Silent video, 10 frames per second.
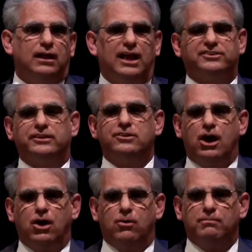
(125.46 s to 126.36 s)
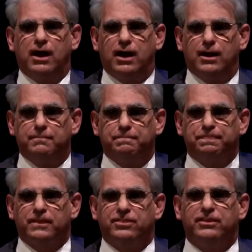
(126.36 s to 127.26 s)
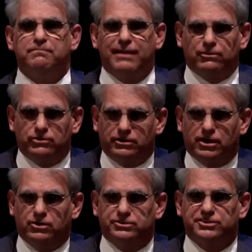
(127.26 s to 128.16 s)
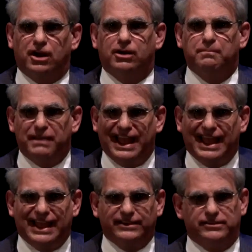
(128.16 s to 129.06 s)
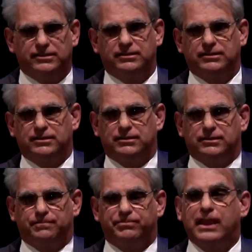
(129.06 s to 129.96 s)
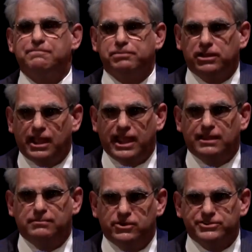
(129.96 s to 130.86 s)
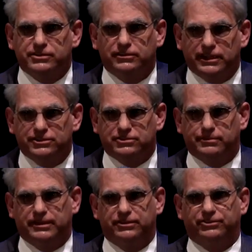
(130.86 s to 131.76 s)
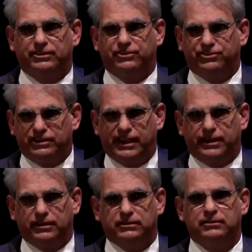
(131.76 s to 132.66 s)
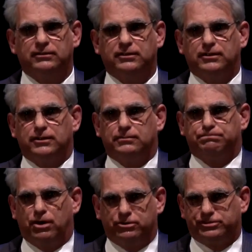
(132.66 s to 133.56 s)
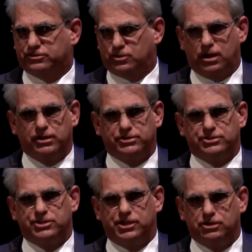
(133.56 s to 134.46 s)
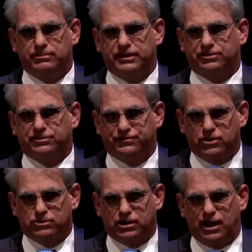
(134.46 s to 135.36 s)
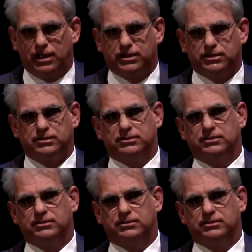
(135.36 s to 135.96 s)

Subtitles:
I said, "No, Mom, the Mountain Goats are a band. They play musical instruments and sing post-grunge humanist folk rock."